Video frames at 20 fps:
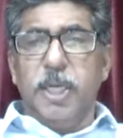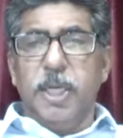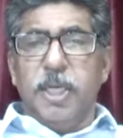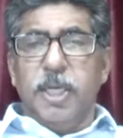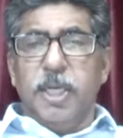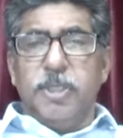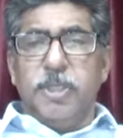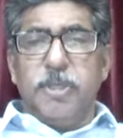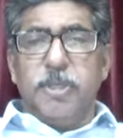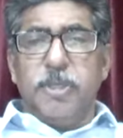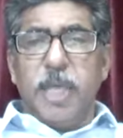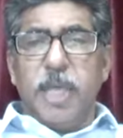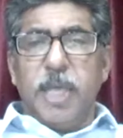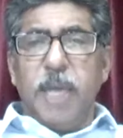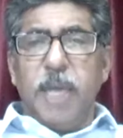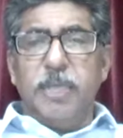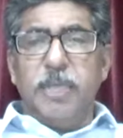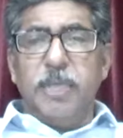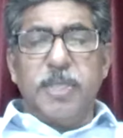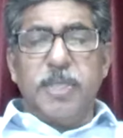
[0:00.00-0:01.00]
should
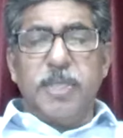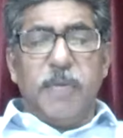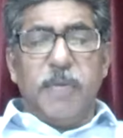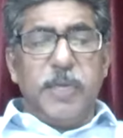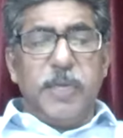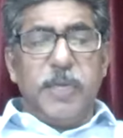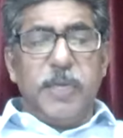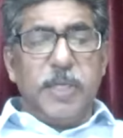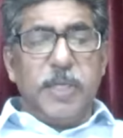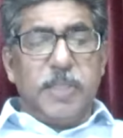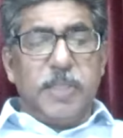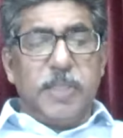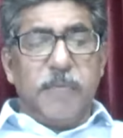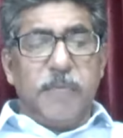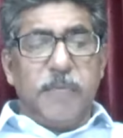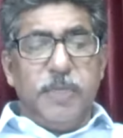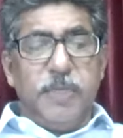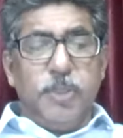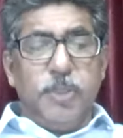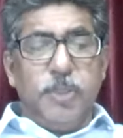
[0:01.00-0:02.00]
have this awareness that
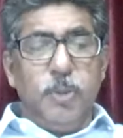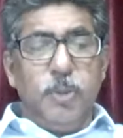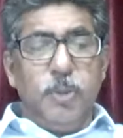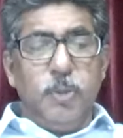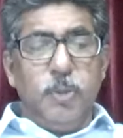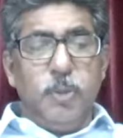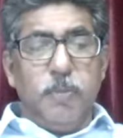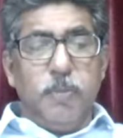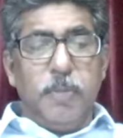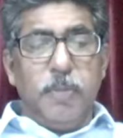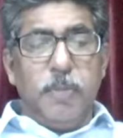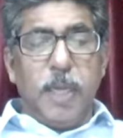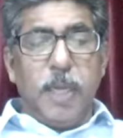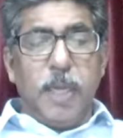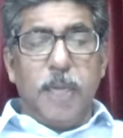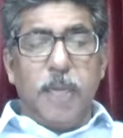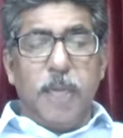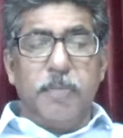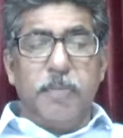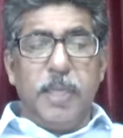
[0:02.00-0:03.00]
we too
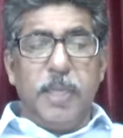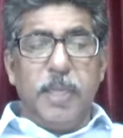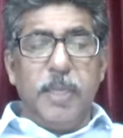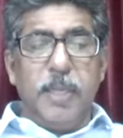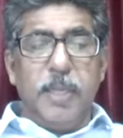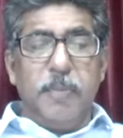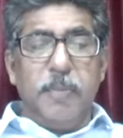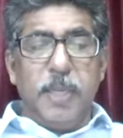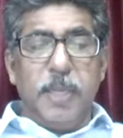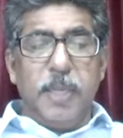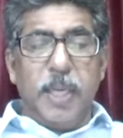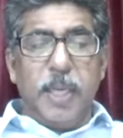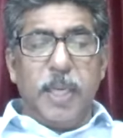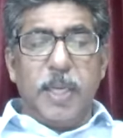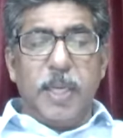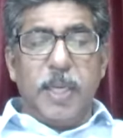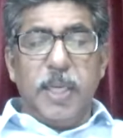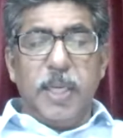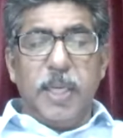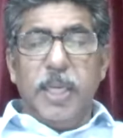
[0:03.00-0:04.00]
are men
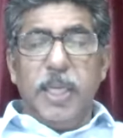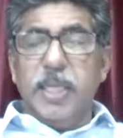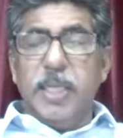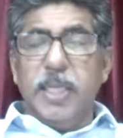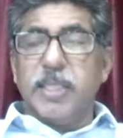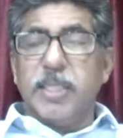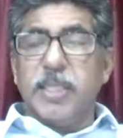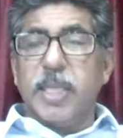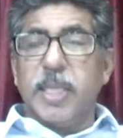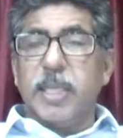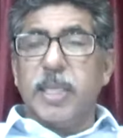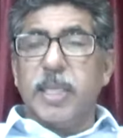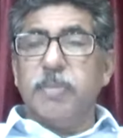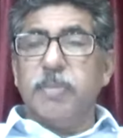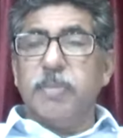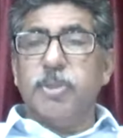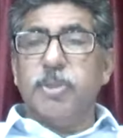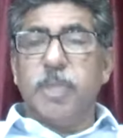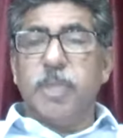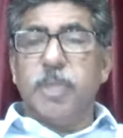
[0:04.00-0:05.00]
are succumb
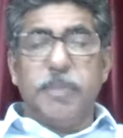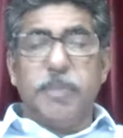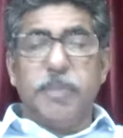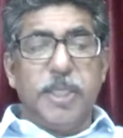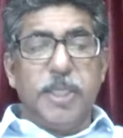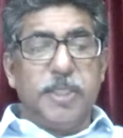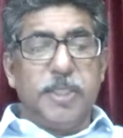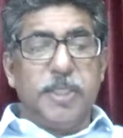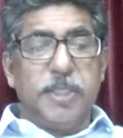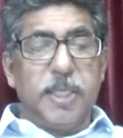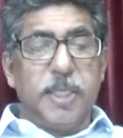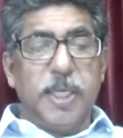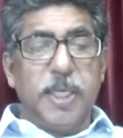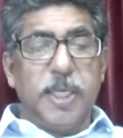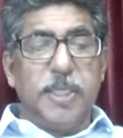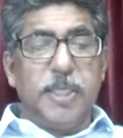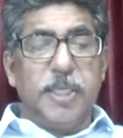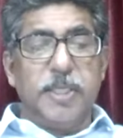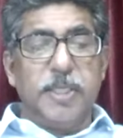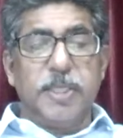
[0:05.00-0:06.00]
to temptation.
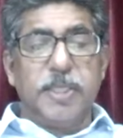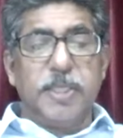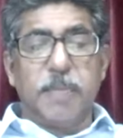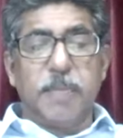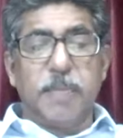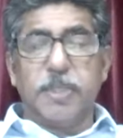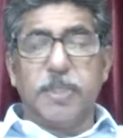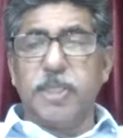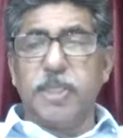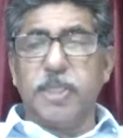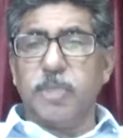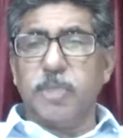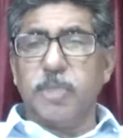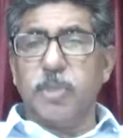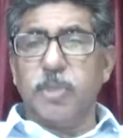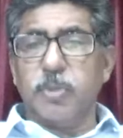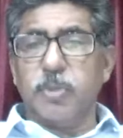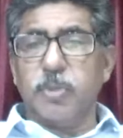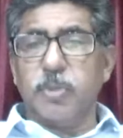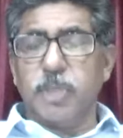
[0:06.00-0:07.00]
Galatians chapter 6
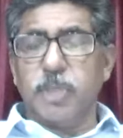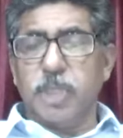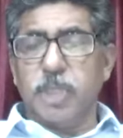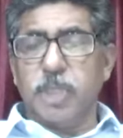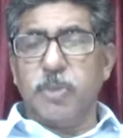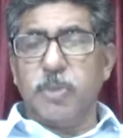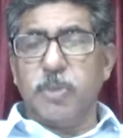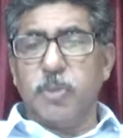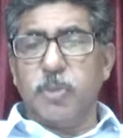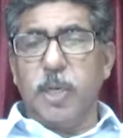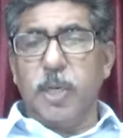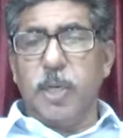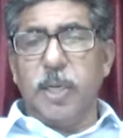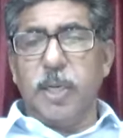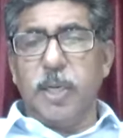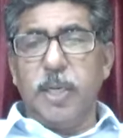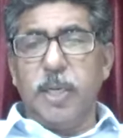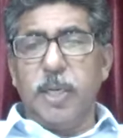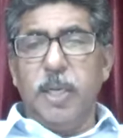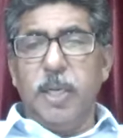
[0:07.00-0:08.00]
verse 1.
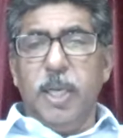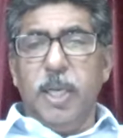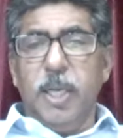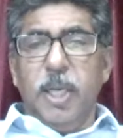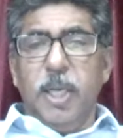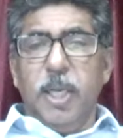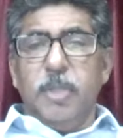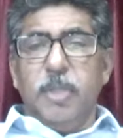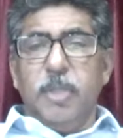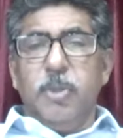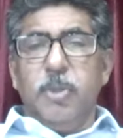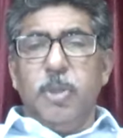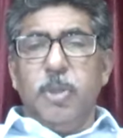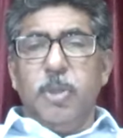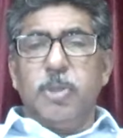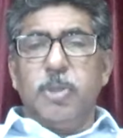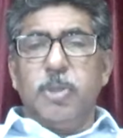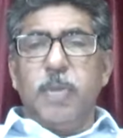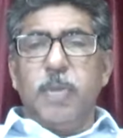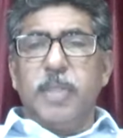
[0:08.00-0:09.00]

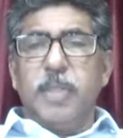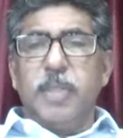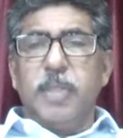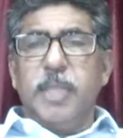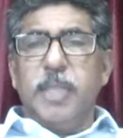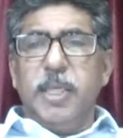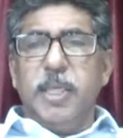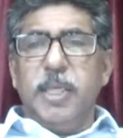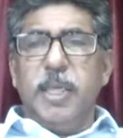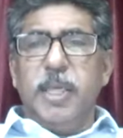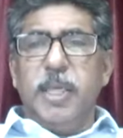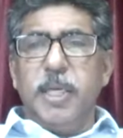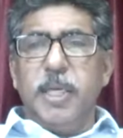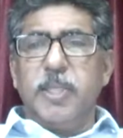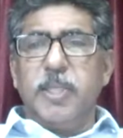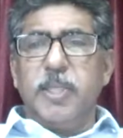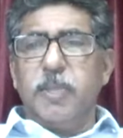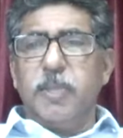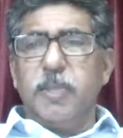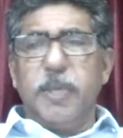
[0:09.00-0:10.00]
Those who are taking
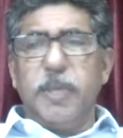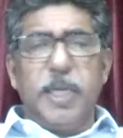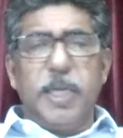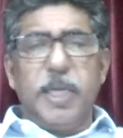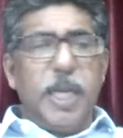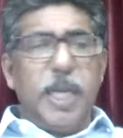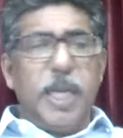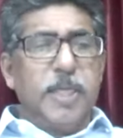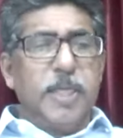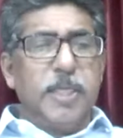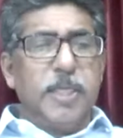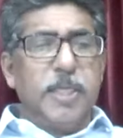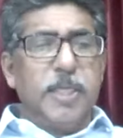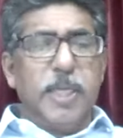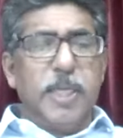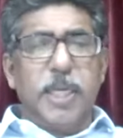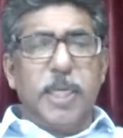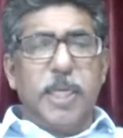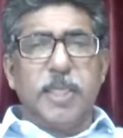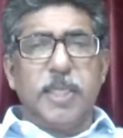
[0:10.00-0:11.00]
disciplinary action
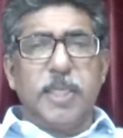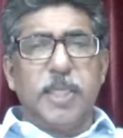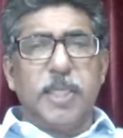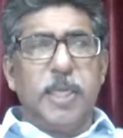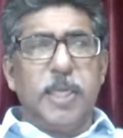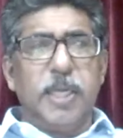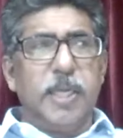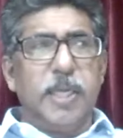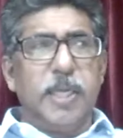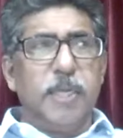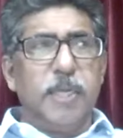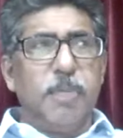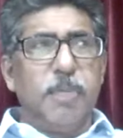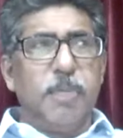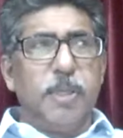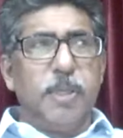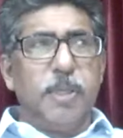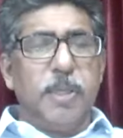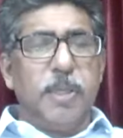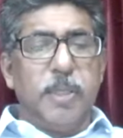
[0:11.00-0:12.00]
against an erring
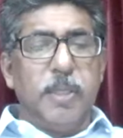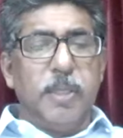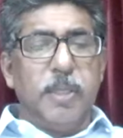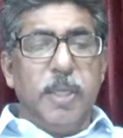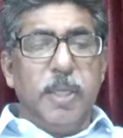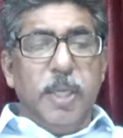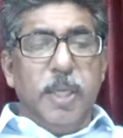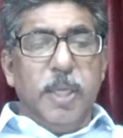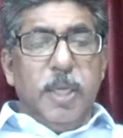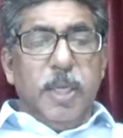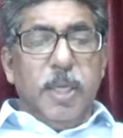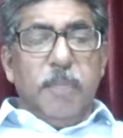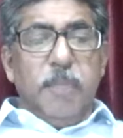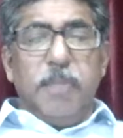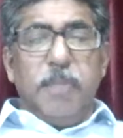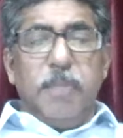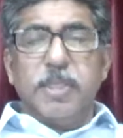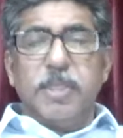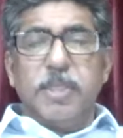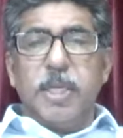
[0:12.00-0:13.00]
brother
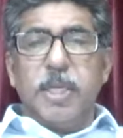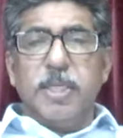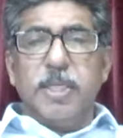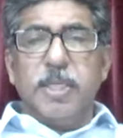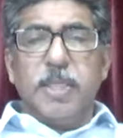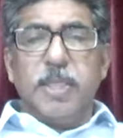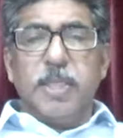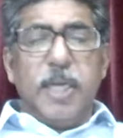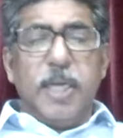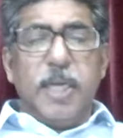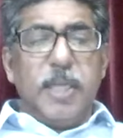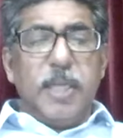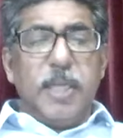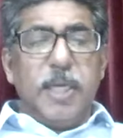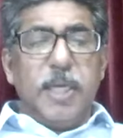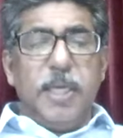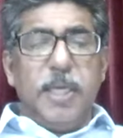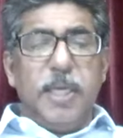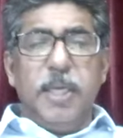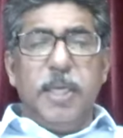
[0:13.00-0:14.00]
must understand that
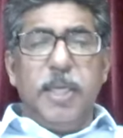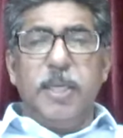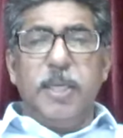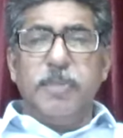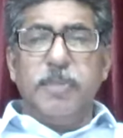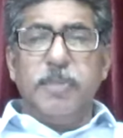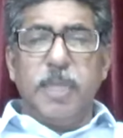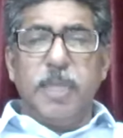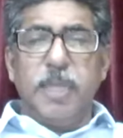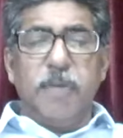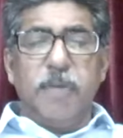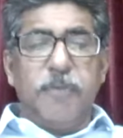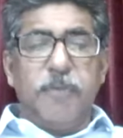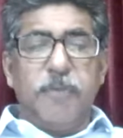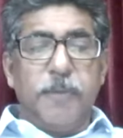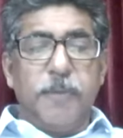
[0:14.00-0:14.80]
he himself